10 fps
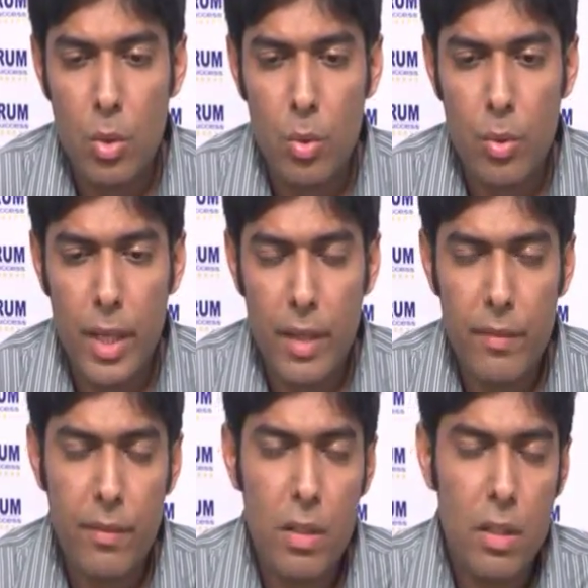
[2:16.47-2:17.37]
to
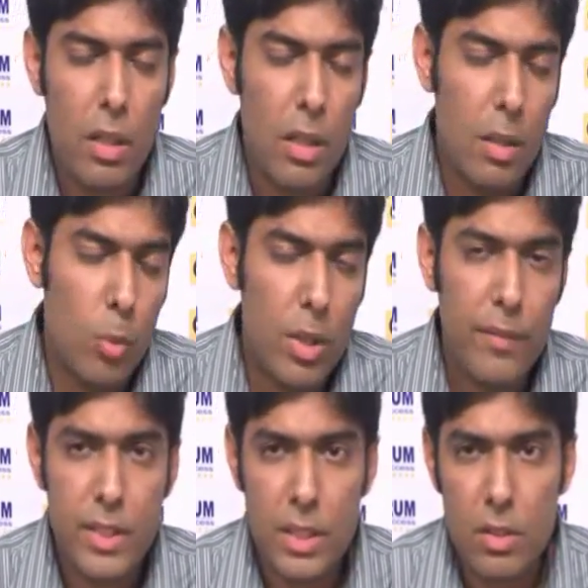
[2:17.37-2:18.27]
give uh, more
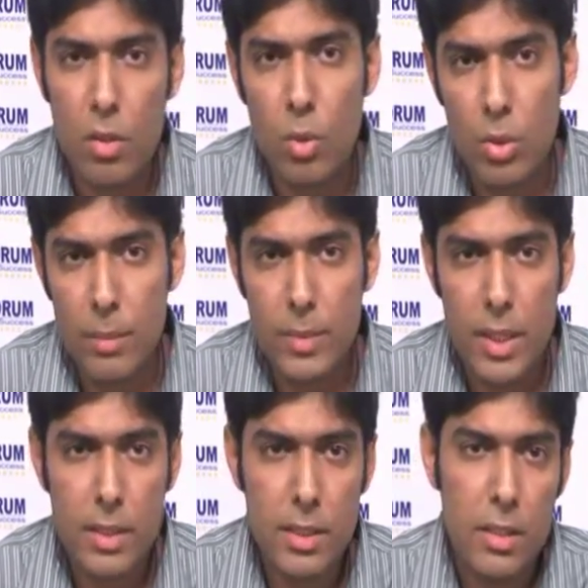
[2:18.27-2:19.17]
emphasis on those
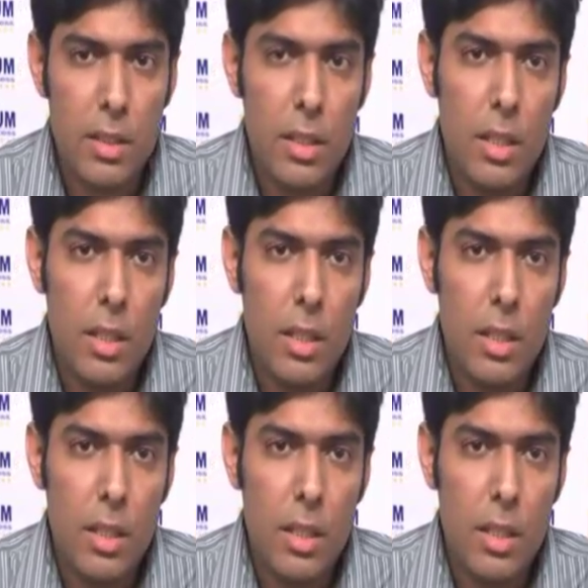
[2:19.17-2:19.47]
subjects